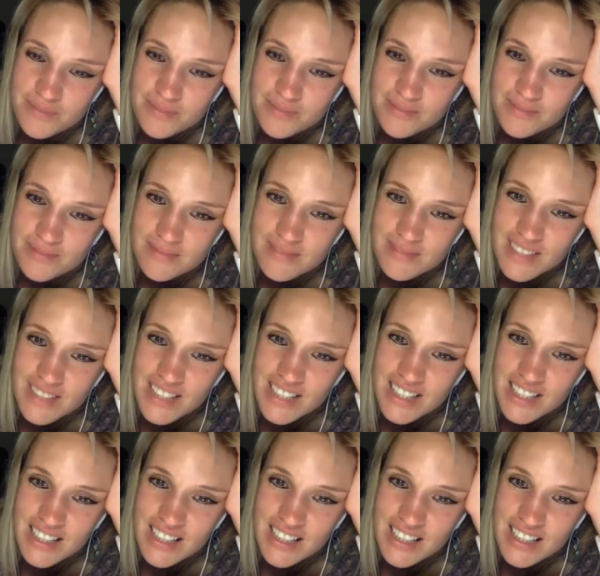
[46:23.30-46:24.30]
That's a
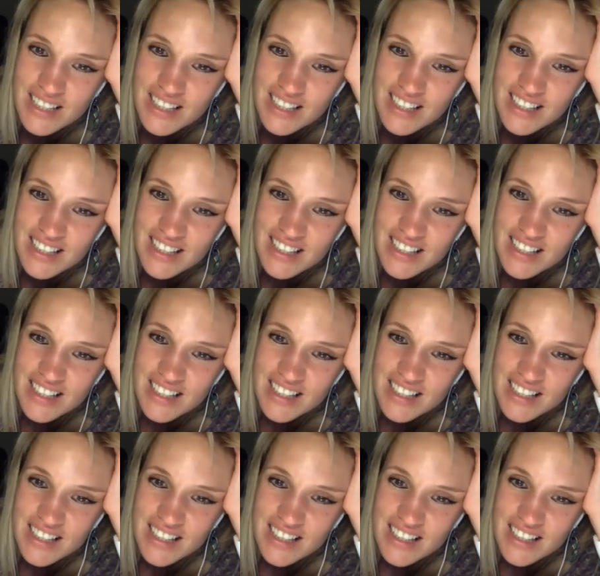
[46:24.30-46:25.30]
movement for me, but it's still
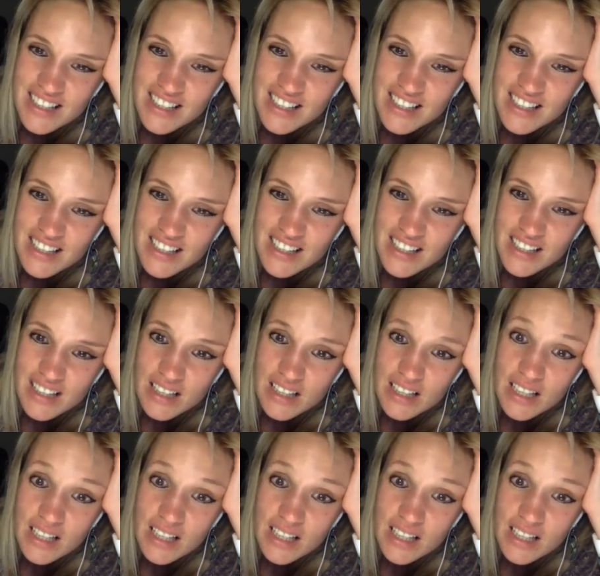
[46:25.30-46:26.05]
so crap when you're going through it.